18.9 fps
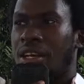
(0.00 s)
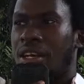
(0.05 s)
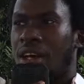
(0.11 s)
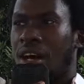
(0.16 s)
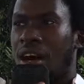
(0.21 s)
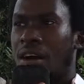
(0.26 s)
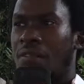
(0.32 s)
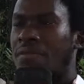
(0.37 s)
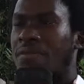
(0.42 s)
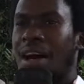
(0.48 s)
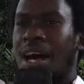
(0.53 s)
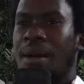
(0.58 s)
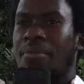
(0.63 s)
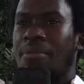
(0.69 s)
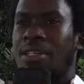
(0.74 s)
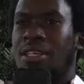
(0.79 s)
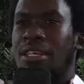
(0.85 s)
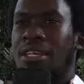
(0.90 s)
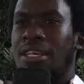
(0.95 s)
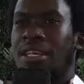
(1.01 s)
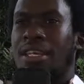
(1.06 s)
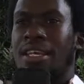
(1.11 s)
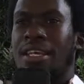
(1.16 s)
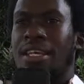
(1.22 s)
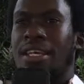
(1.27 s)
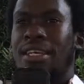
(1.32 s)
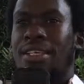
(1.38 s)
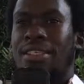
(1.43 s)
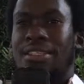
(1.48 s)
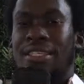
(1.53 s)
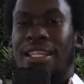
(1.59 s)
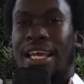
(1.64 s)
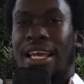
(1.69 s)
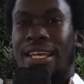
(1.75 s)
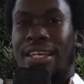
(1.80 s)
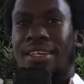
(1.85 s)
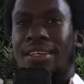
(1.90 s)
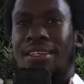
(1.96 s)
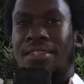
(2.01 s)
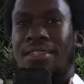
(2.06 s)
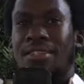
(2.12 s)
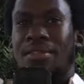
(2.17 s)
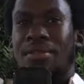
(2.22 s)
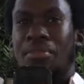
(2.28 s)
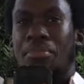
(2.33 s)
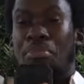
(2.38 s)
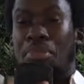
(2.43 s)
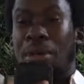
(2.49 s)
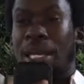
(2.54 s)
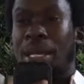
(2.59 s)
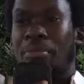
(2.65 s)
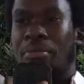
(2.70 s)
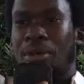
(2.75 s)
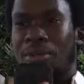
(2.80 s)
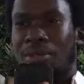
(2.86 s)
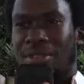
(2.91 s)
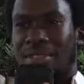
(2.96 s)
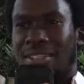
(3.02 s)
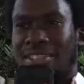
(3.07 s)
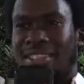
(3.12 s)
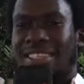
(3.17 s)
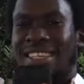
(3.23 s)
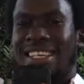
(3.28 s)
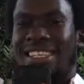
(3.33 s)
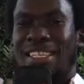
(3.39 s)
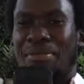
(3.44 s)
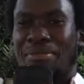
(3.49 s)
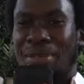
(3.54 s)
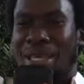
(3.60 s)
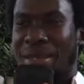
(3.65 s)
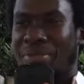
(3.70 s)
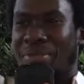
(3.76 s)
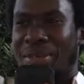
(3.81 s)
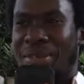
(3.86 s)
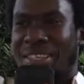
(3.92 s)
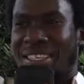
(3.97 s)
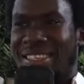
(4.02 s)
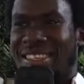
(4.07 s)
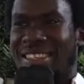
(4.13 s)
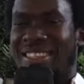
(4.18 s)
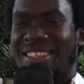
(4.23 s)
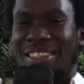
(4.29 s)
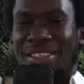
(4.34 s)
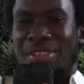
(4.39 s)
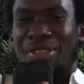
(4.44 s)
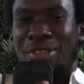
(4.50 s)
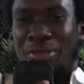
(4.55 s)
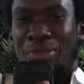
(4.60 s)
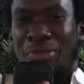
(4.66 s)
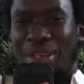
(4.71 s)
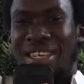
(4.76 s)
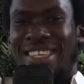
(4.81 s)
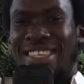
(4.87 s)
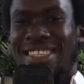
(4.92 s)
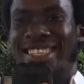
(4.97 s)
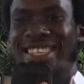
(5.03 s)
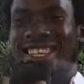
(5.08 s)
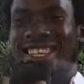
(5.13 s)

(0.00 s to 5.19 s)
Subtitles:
her family is like big bone. They say big bone and is obese.